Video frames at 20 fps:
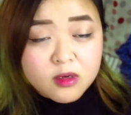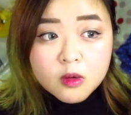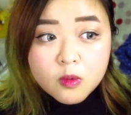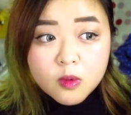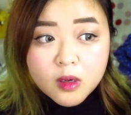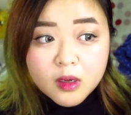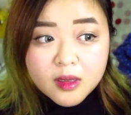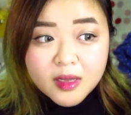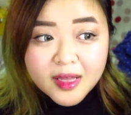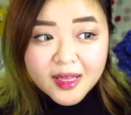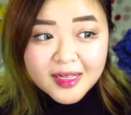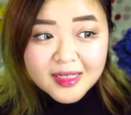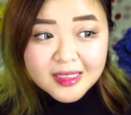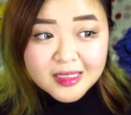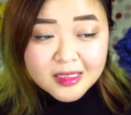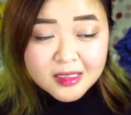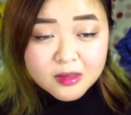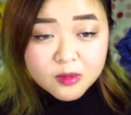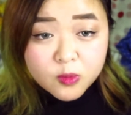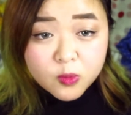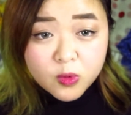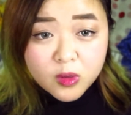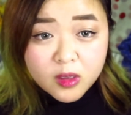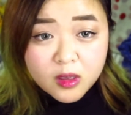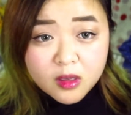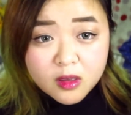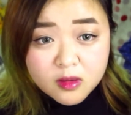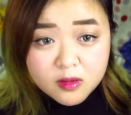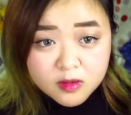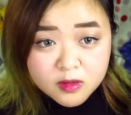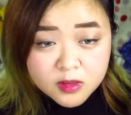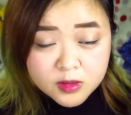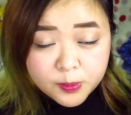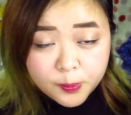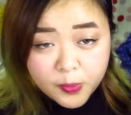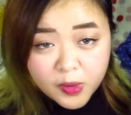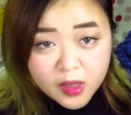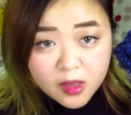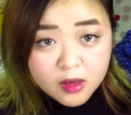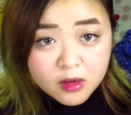Well, as we
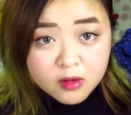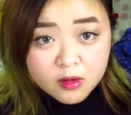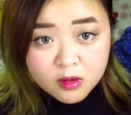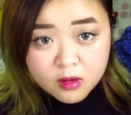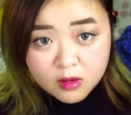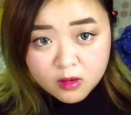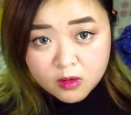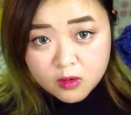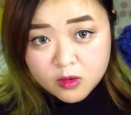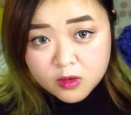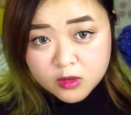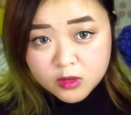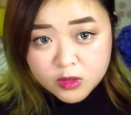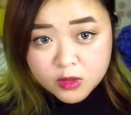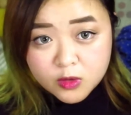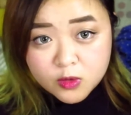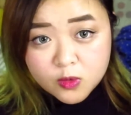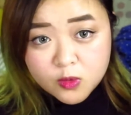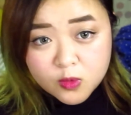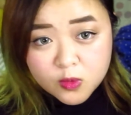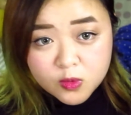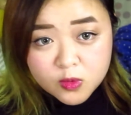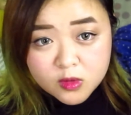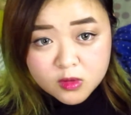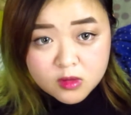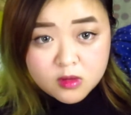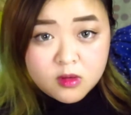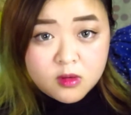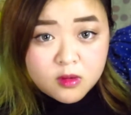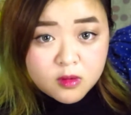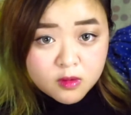speak or use